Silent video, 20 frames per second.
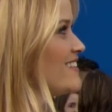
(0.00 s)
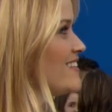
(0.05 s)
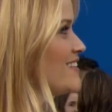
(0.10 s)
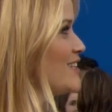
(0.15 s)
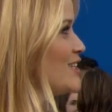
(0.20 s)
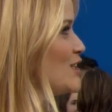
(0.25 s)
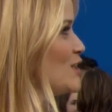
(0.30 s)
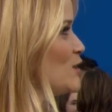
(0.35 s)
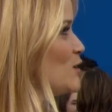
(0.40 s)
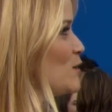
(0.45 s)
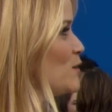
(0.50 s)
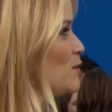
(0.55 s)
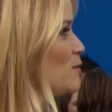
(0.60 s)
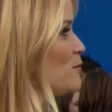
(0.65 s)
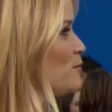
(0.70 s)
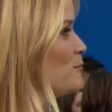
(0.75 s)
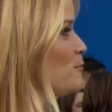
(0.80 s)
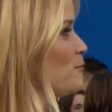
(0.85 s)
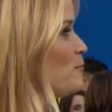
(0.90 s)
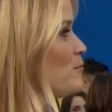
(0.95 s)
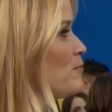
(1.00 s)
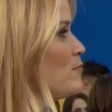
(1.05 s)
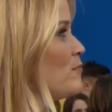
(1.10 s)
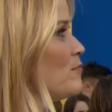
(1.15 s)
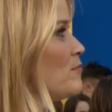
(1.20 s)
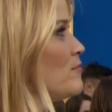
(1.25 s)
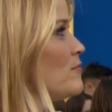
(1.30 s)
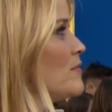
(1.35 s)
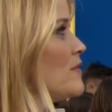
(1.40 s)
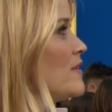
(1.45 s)

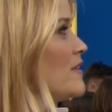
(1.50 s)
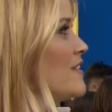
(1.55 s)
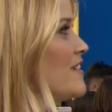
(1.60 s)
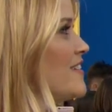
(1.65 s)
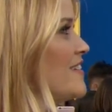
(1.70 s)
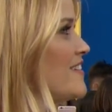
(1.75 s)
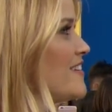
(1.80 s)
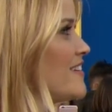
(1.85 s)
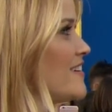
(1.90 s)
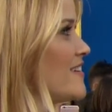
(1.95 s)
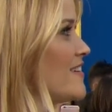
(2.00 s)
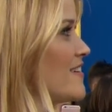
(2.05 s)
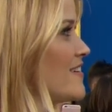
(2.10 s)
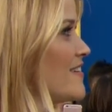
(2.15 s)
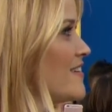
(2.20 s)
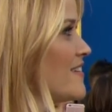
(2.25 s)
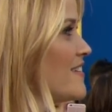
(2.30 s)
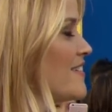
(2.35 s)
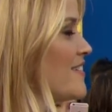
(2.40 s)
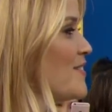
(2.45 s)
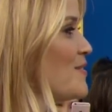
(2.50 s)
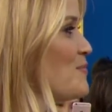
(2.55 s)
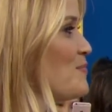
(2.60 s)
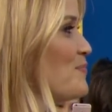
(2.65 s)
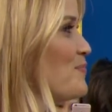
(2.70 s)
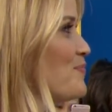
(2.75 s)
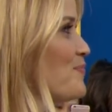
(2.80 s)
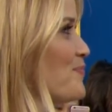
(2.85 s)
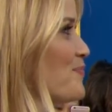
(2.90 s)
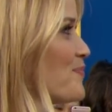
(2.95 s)

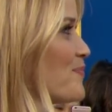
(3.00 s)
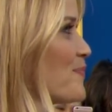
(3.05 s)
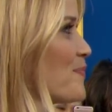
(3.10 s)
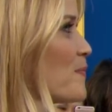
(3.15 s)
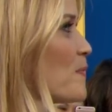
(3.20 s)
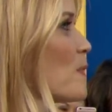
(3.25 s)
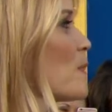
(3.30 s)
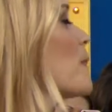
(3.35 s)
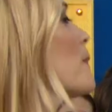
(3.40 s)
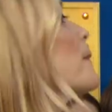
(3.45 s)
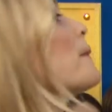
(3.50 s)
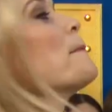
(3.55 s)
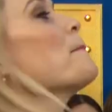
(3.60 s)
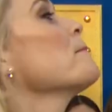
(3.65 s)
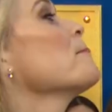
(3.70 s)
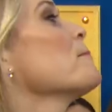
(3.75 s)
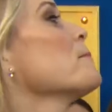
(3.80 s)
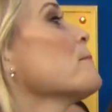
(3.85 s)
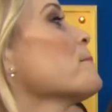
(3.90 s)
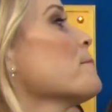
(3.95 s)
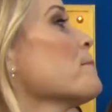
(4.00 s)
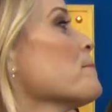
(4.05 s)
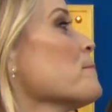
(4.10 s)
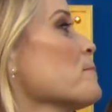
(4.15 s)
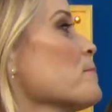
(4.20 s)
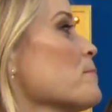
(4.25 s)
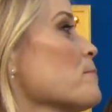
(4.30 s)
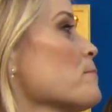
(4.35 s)
(silent)